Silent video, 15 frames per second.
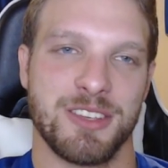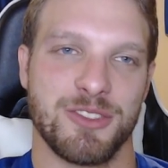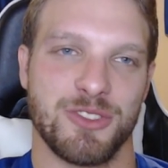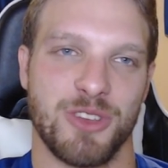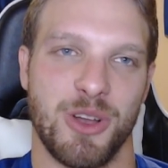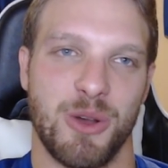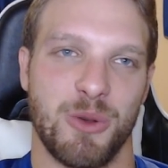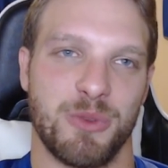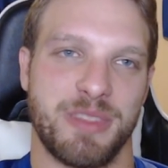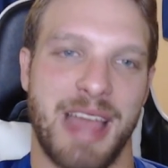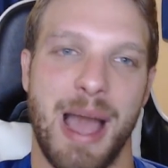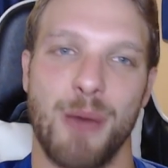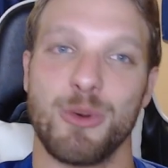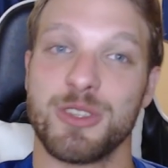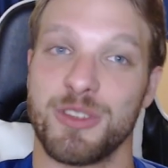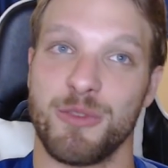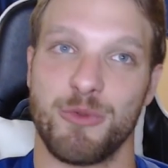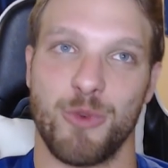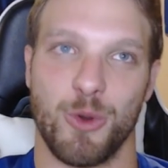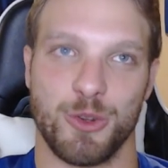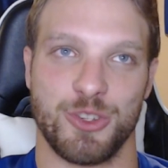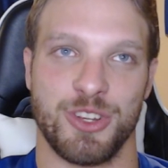So that was
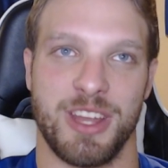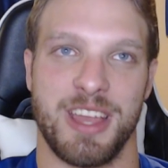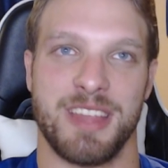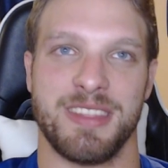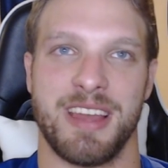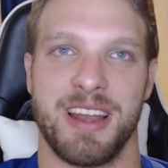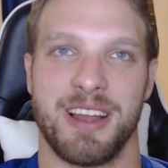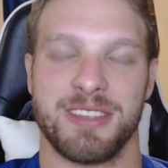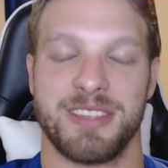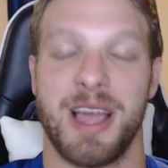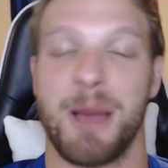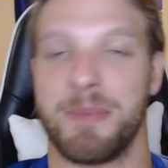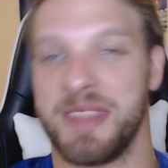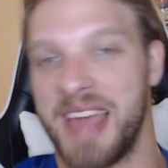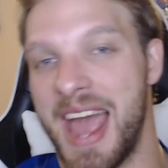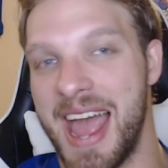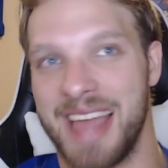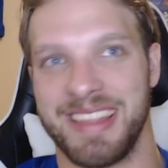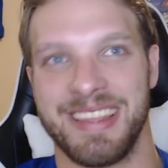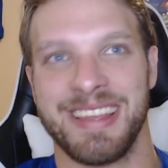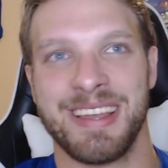unfortunate. And then on top of that,